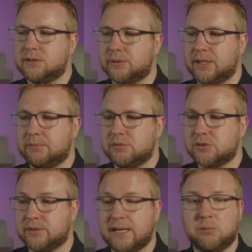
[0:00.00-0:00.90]
Okay,
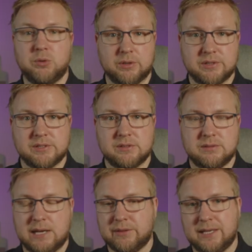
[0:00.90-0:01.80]
so that works.
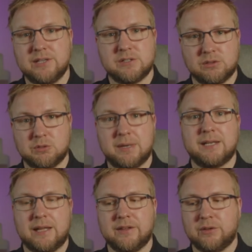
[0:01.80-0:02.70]
Now the install
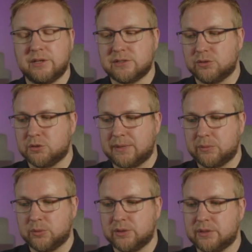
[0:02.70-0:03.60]
command and the uninstall
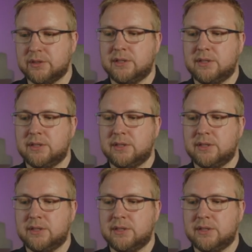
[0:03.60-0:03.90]
command work.